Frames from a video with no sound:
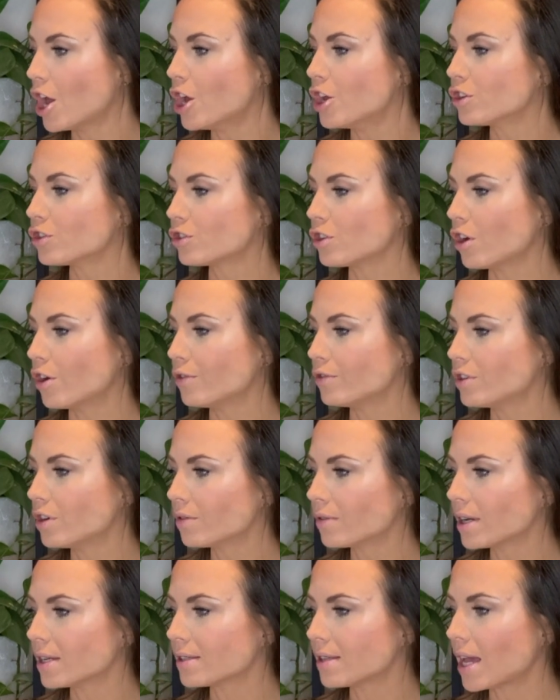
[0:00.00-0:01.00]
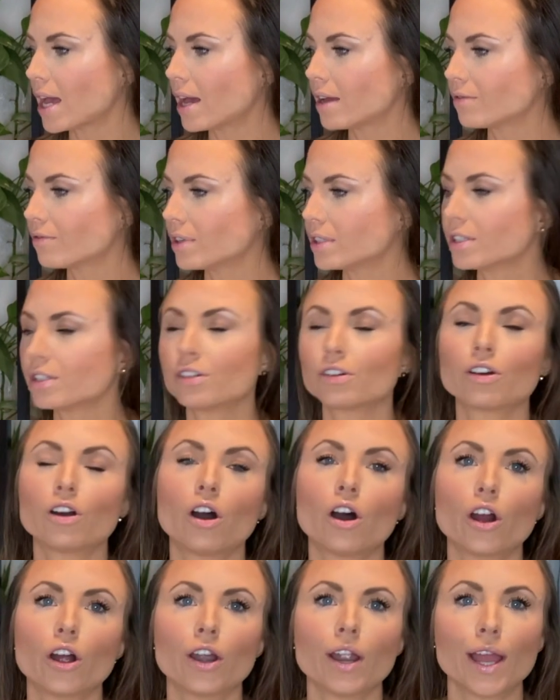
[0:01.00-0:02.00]
So Jonas had rented a
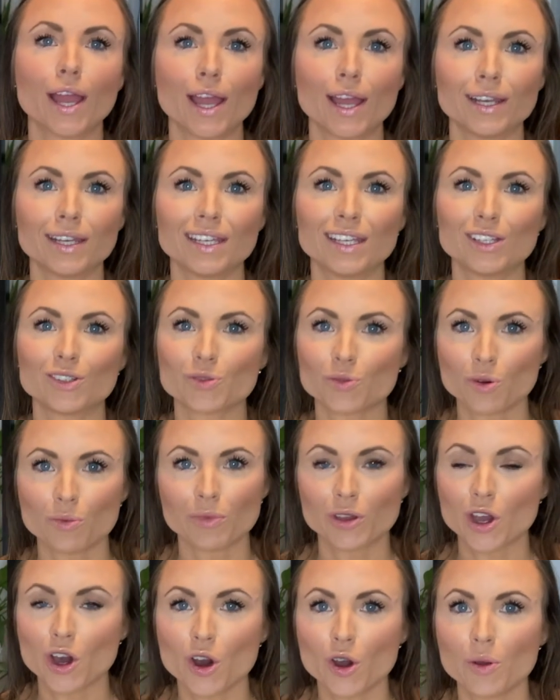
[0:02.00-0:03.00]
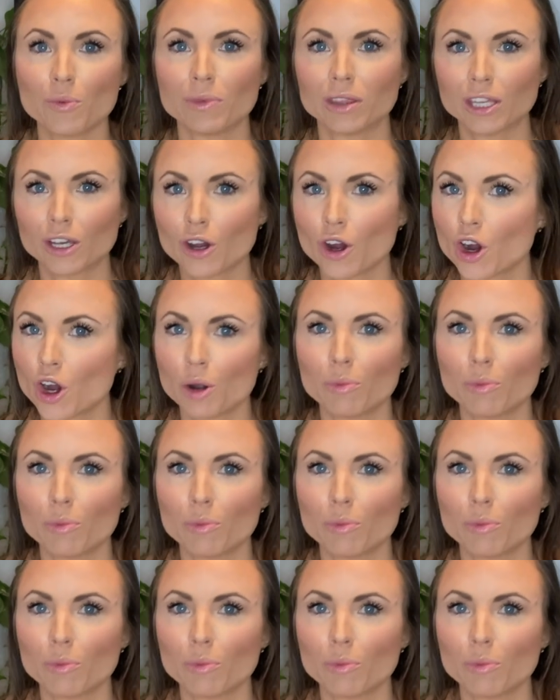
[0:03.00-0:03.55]
car, and he drove me home in the car,